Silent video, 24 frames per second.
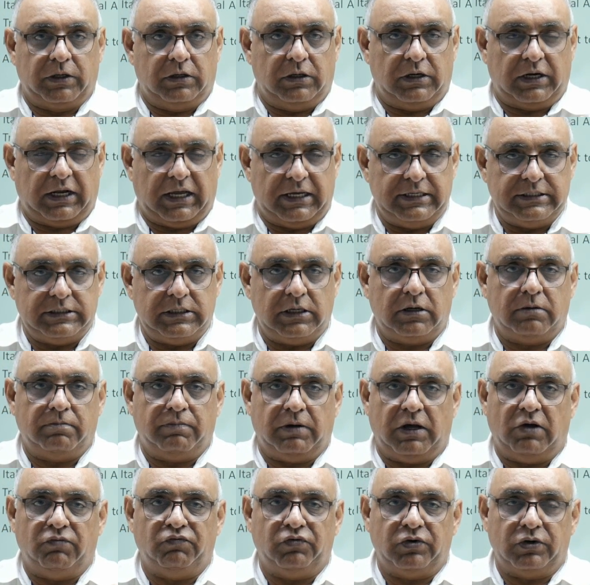rising
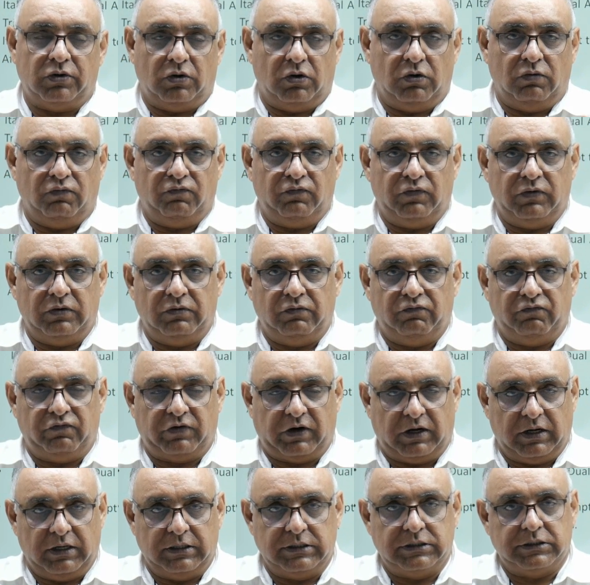power of
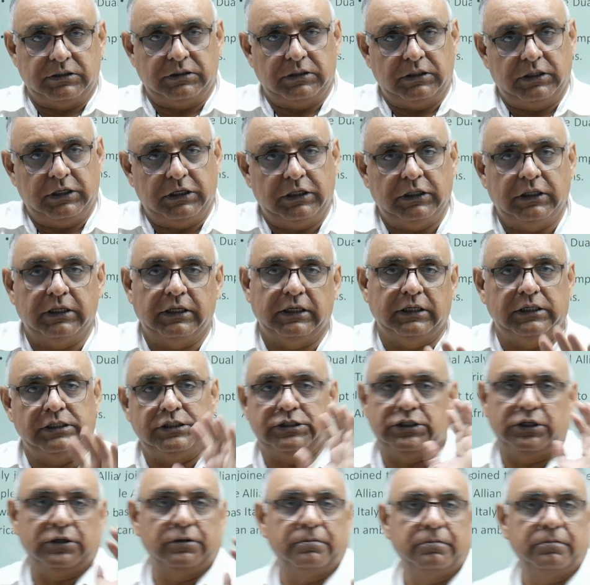France in the region.